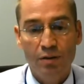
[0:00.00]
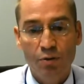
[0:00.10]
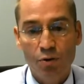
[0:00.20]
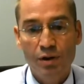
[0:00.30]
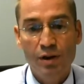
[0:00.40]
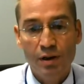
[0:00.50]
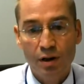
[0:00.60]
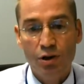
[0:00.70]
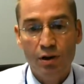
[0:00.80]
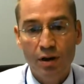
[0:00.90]
And of course, this
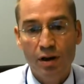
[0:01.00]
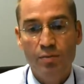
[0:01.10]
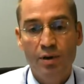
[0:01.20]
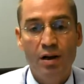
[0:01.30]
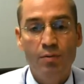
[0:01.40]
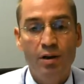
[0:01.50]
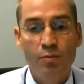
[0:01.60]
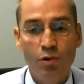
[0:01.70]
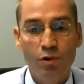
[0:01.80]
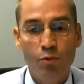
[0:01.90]
agenda is becoming
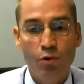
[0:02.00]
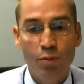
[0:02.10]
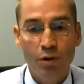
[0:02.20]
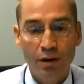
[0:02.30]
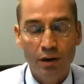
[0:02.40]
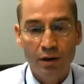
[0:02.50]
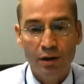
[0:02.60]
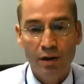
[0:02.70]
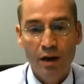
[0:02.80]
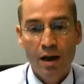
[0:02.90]
more and more
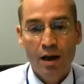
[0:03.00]
political.